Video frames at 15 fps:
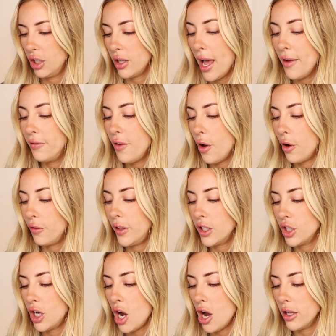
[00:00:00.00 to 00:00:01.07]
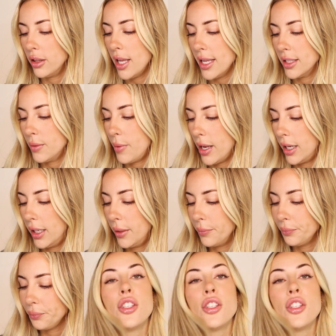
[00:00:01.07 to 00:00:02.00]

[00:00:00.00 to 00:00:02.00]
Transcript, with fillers: live photo feature on Lens Buddy.